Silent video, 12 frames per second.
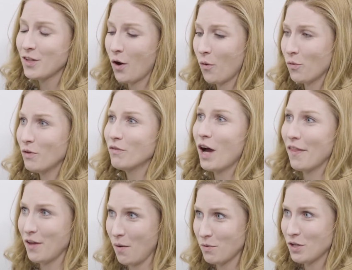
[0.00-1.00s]
So you've
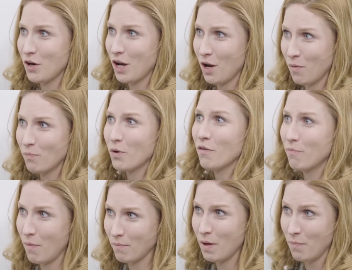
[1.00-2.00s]
got the opportunity to
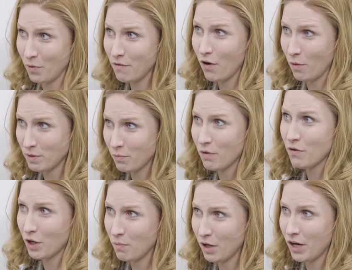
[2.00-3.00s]
improve homes, improve
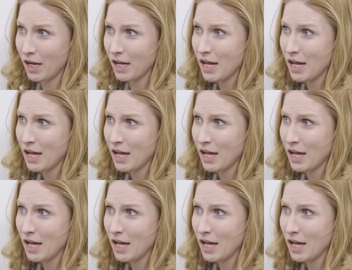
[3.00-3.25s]
your community.